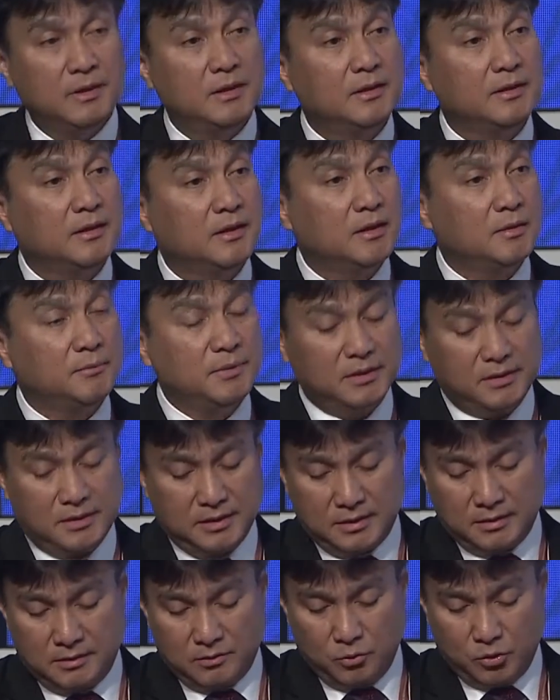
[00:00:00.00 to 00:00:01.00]

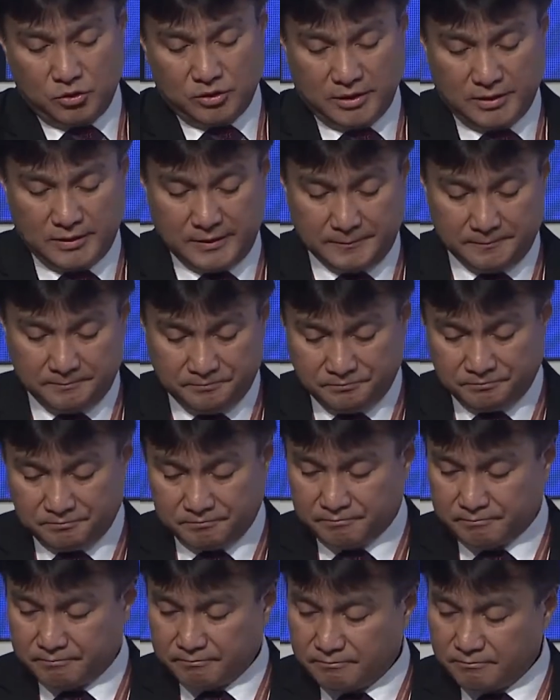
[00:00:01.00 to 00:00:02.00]
Kalimantan Utara.
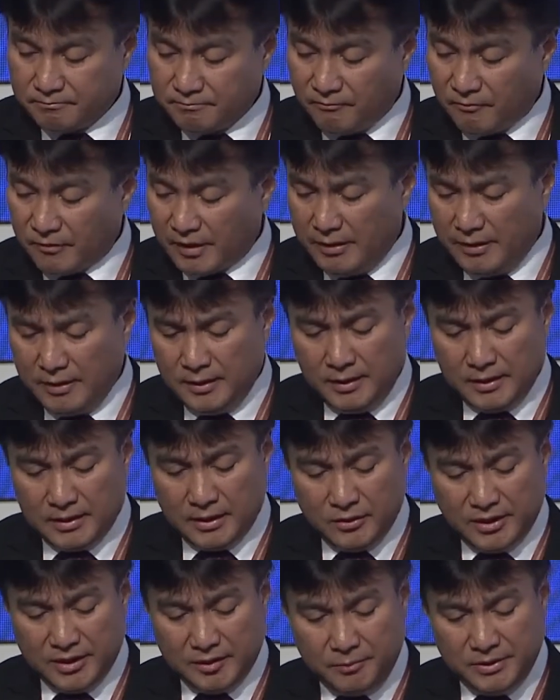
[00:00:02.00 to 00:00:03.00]
Now
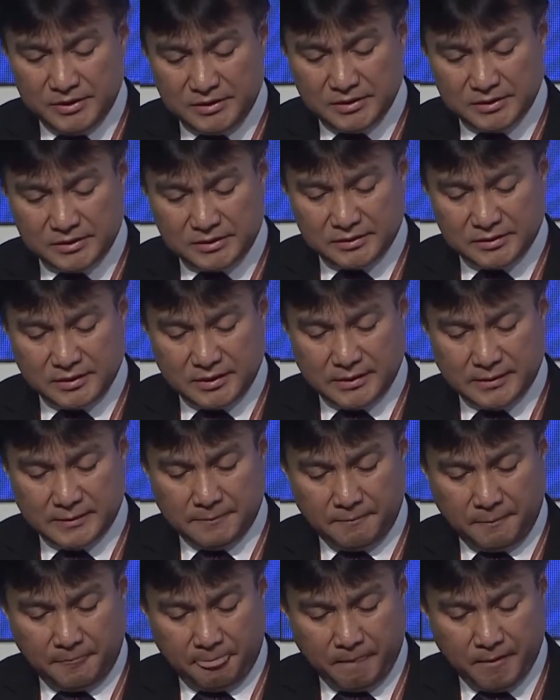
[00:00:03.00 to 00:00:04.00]
let me just
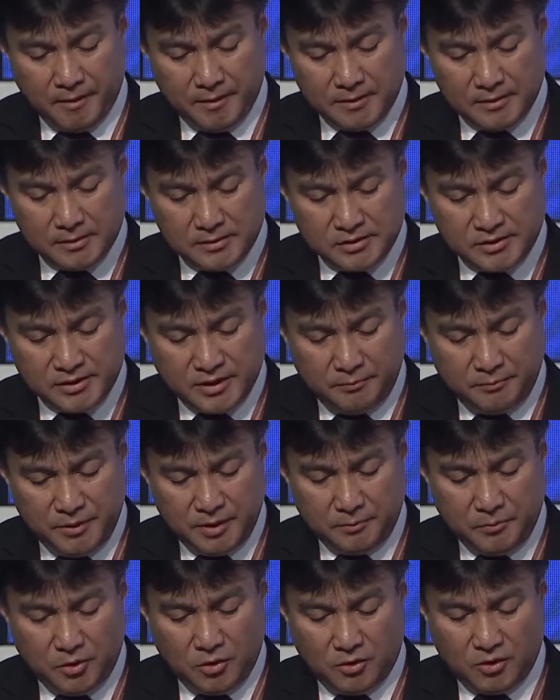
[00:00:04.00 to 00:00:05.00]
share a
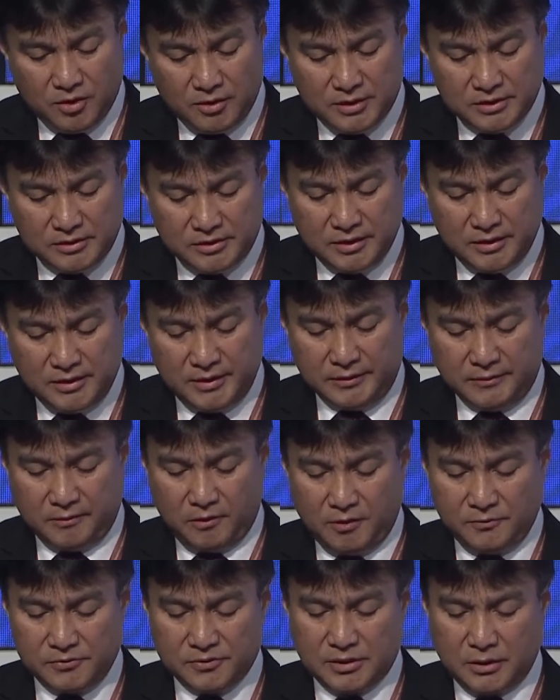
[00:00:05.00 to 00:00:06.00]
more on the journey
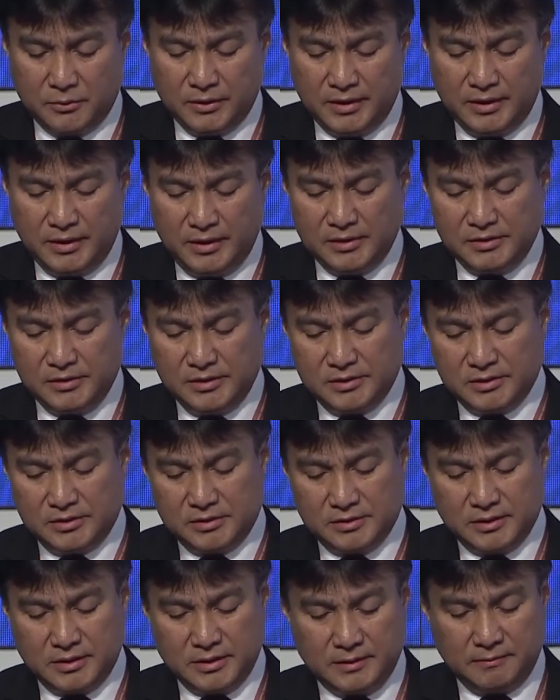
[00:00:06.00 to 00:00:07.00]
of Sarawak
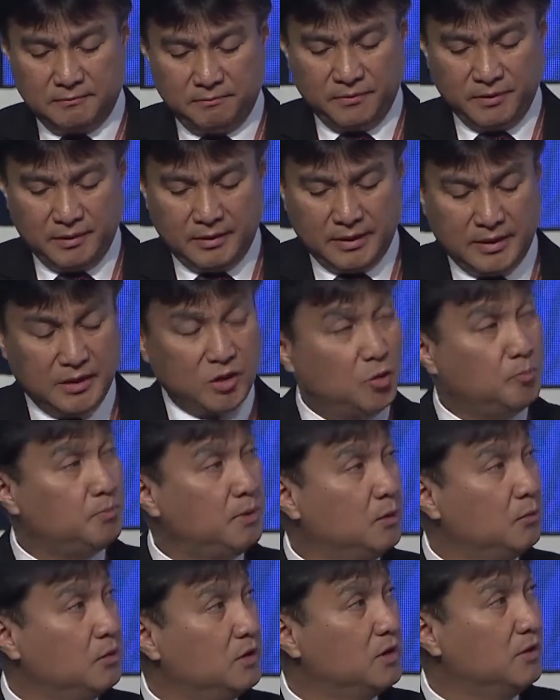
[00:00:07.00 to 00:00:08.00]
Energy's
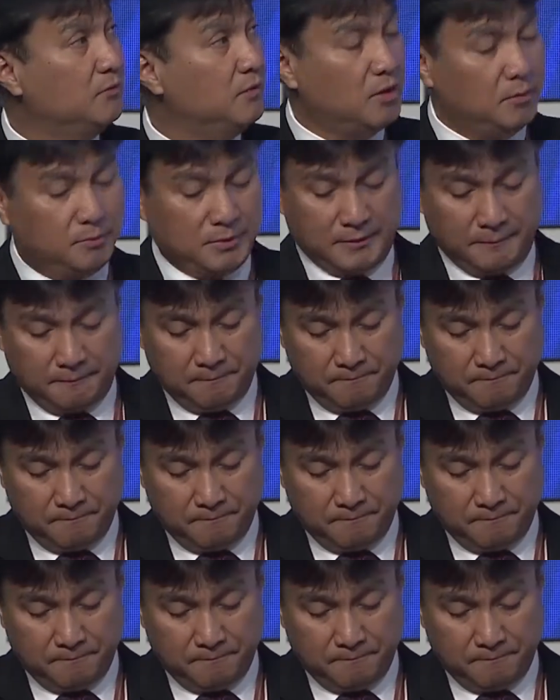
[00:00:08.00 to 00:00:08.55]
hydropower development.